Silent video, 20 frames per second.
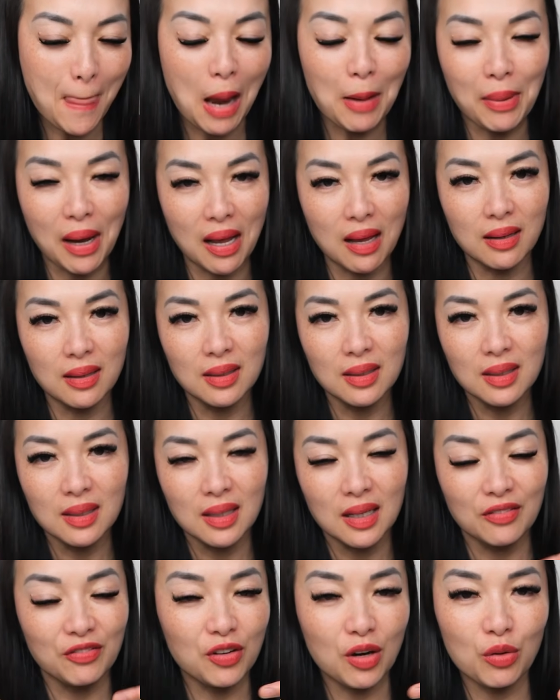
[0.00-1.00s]
But
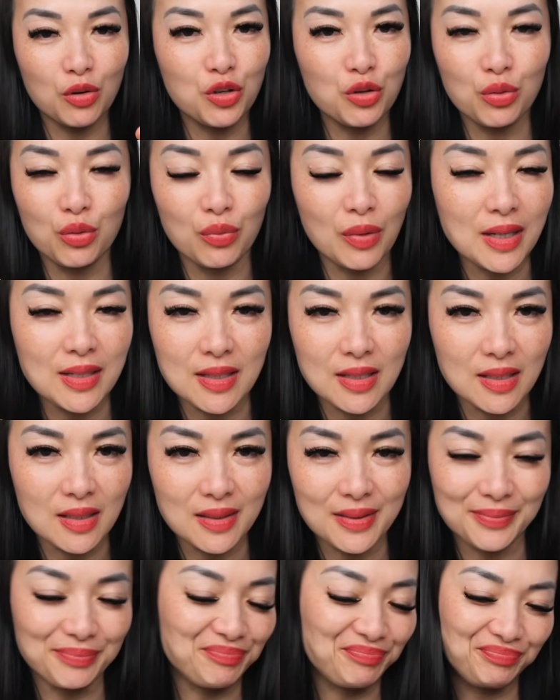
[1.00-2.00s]
if you're not doing
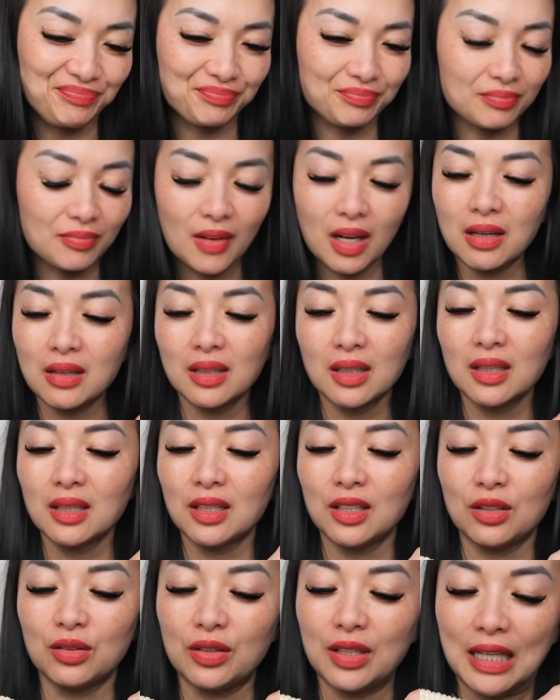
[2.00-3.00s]
races,
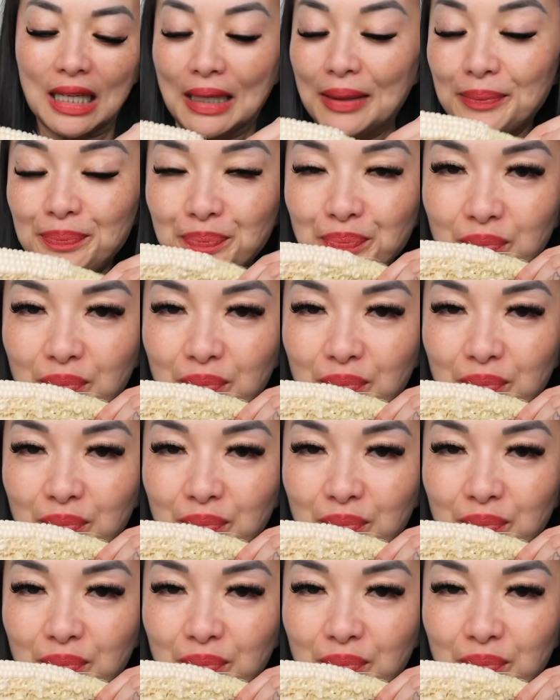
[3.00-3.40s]
you don't need it.